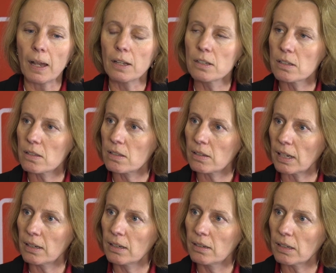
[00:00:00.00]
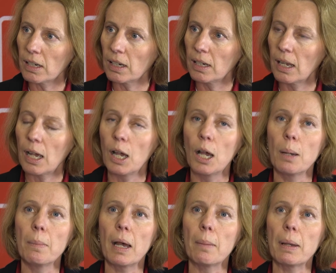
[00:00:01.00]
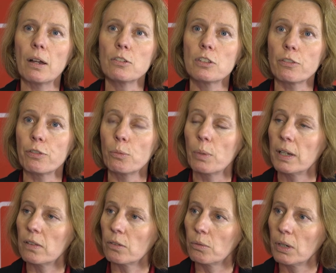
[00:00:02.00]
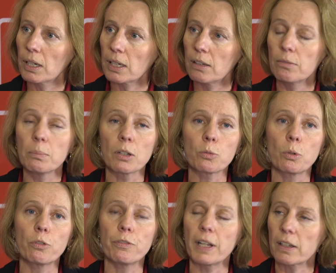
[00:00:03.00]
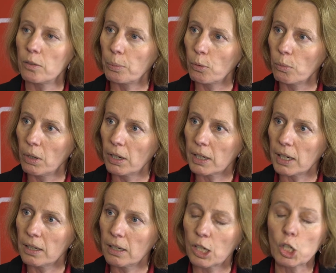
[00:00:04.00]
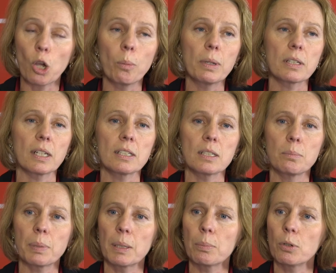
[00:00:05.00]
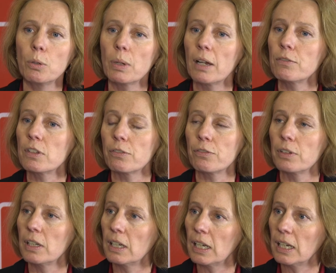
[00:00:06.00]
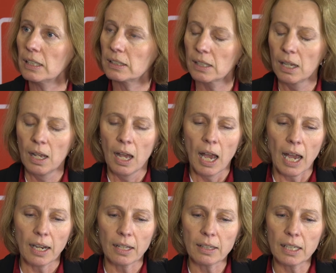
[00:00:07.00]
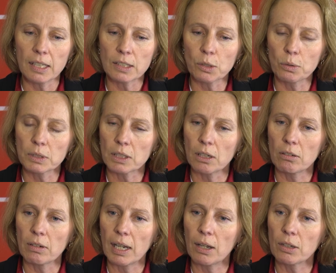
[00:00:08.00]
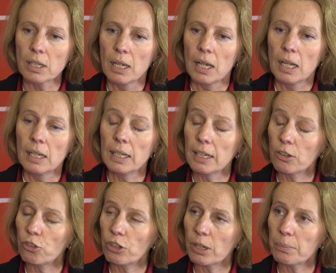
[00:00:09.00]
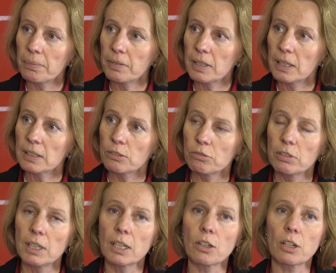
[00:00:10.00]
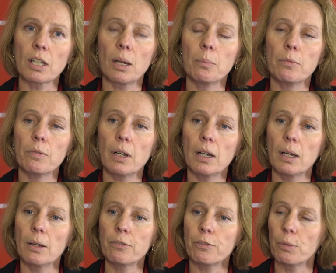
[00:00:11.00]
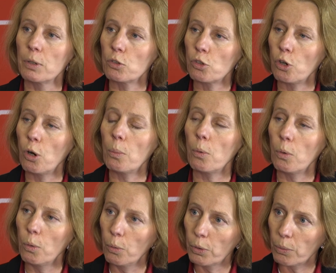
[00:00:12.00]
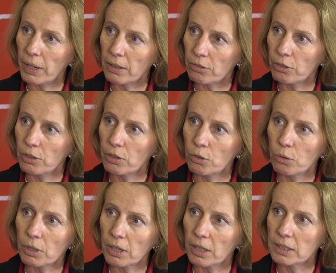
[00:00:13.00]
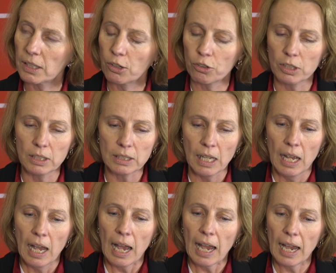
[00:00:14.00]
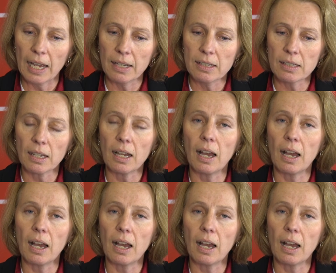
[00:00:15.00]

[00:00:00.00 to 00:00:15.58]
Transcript: understanding about different ways of working, much more flexible working, accommodating people who have different needs. And I think it's also around leadership. It's really got to come from the top all the way through the organisations. And